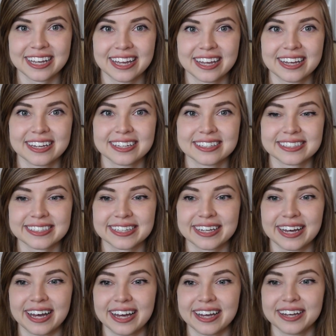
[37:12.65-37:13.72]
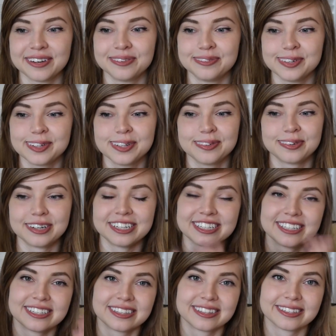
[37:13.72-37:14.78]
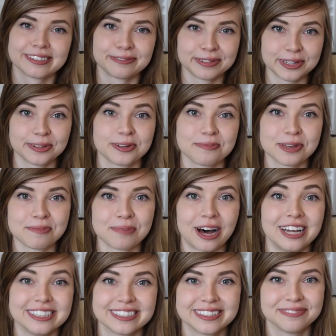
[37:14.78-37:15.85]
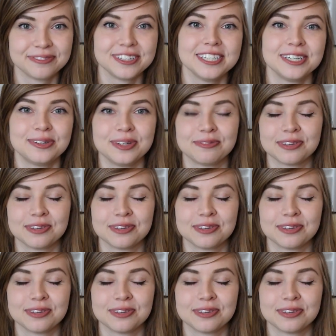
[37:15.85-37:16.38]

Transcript: and I really wanted this video to be a positive video,